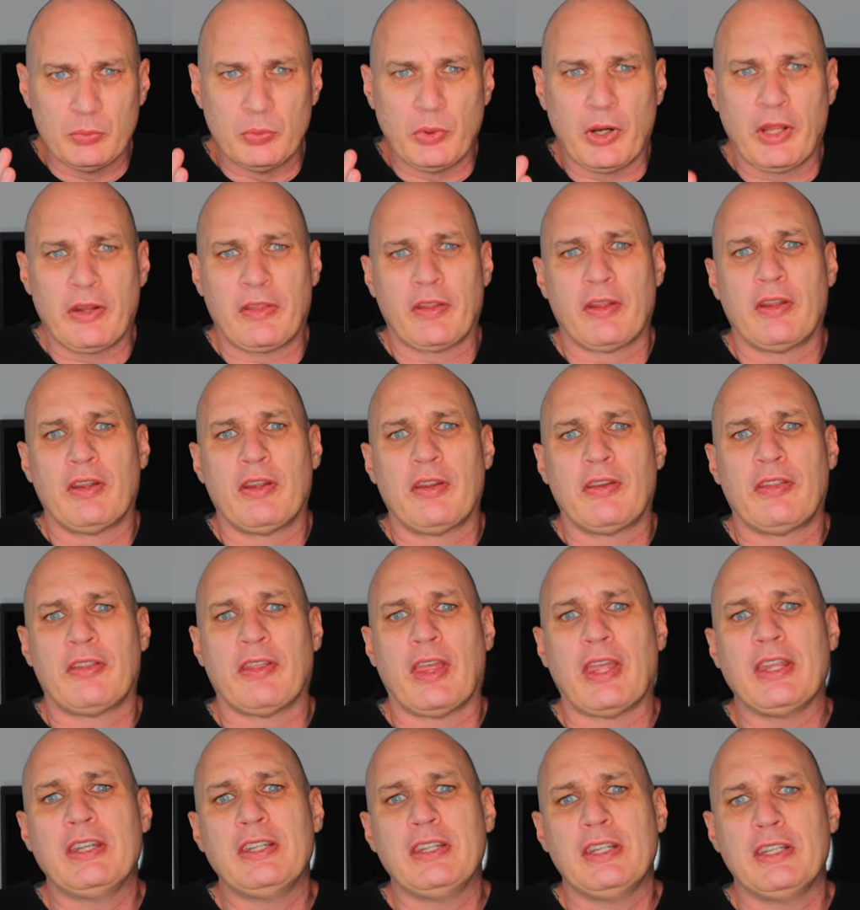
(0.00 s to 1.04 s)
whether
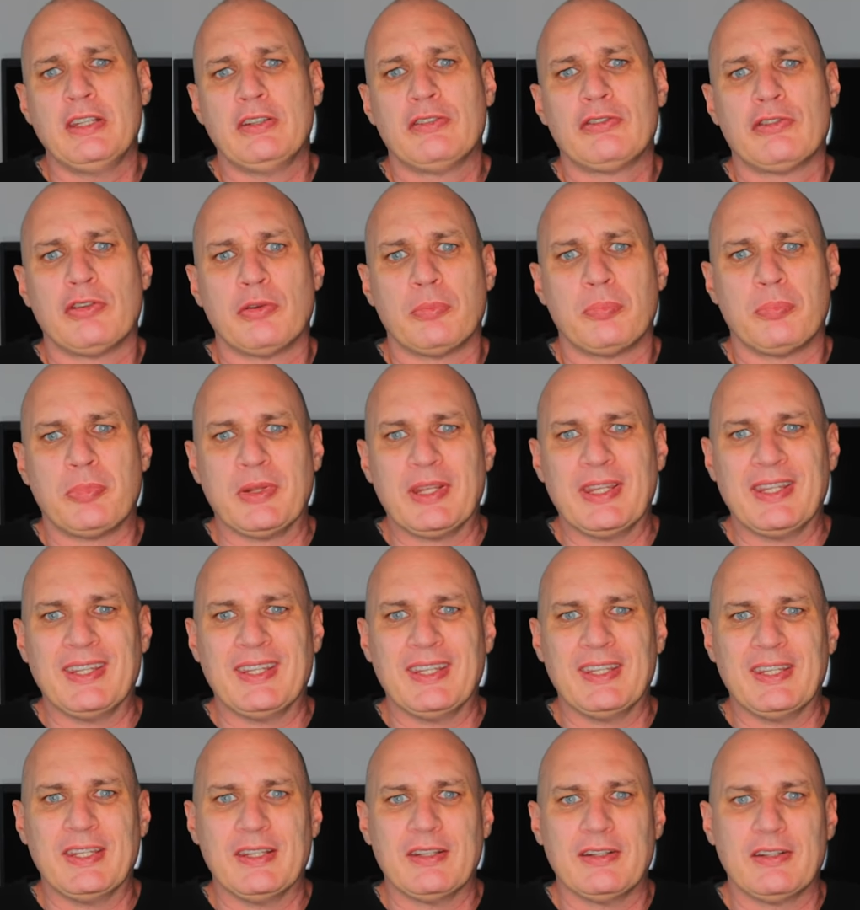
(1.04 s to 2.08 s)
they need to
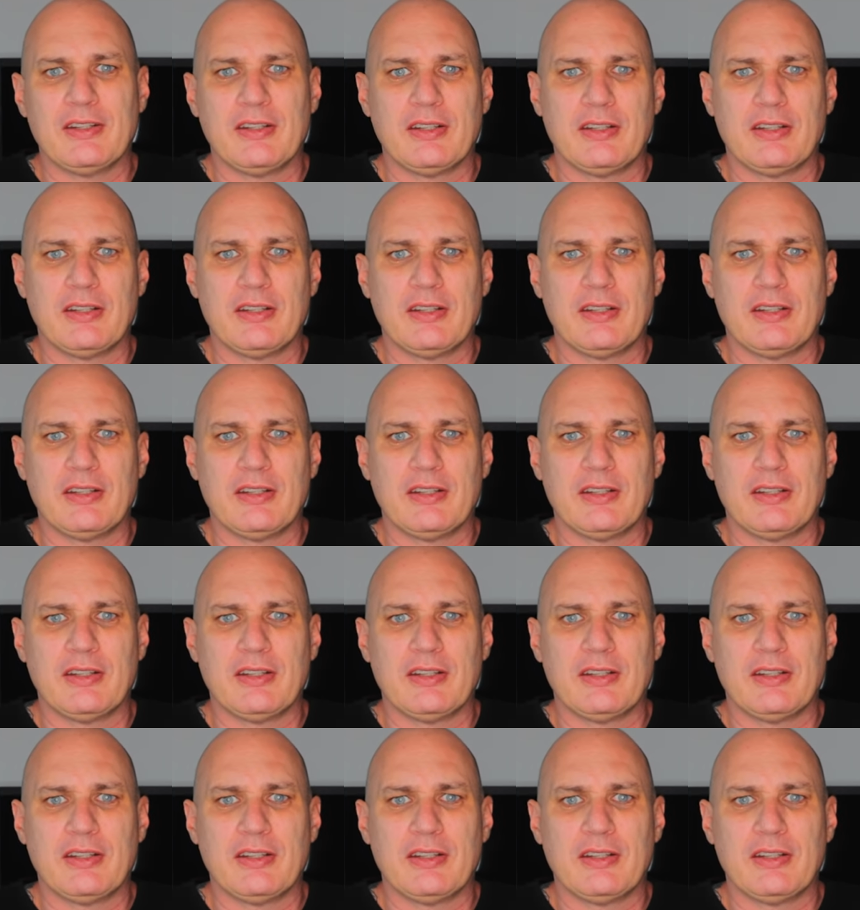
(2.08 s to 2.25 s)
be